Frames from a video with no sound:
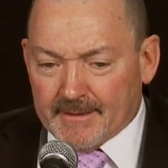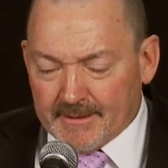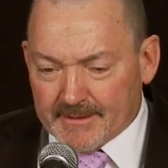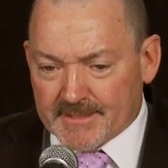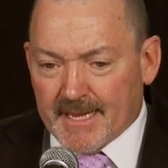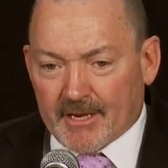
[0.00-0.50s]

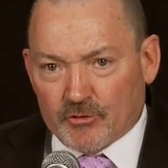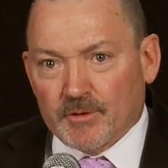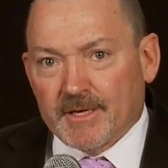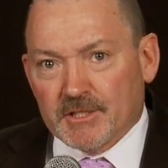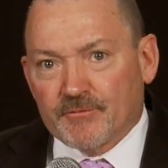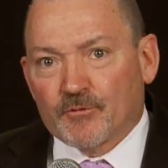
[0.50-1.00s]
is not
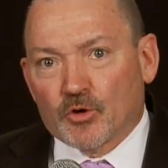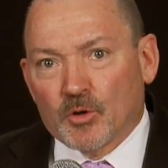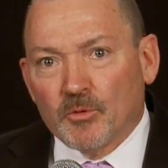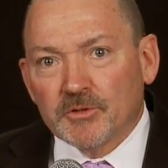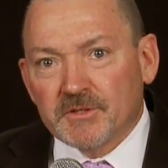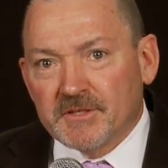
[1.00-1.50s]

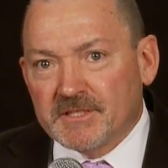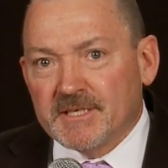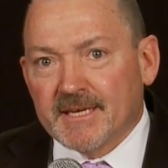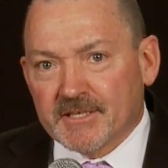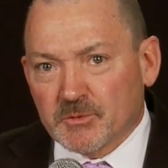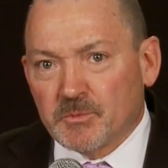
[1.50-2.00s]
transferable to the
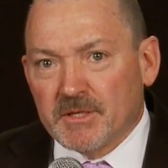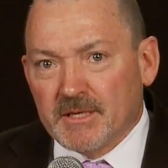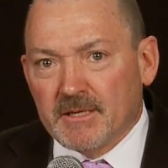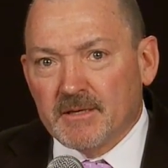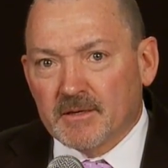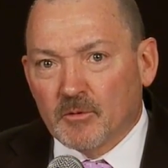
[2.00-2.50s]

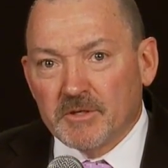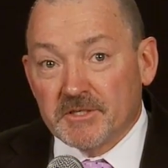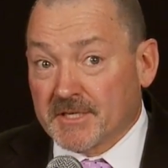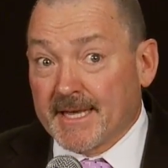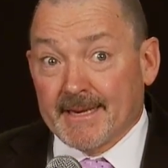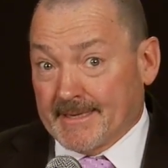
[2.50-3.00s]
TSP. We
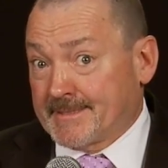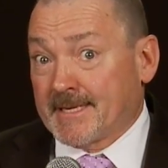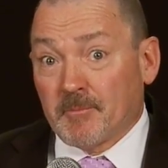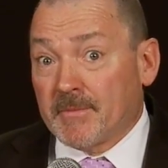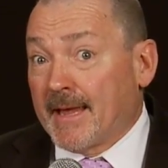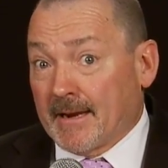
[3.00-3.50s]
just can't
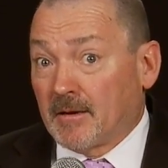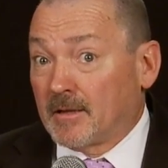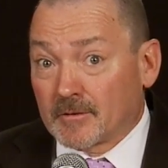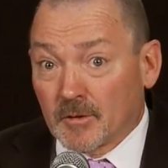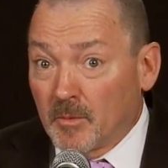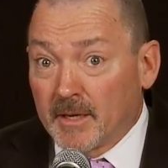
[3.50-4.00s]
accept that
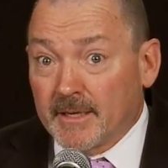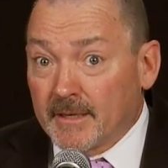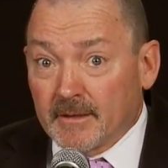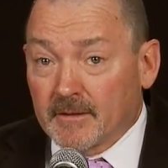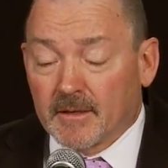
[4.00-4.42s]
color of money.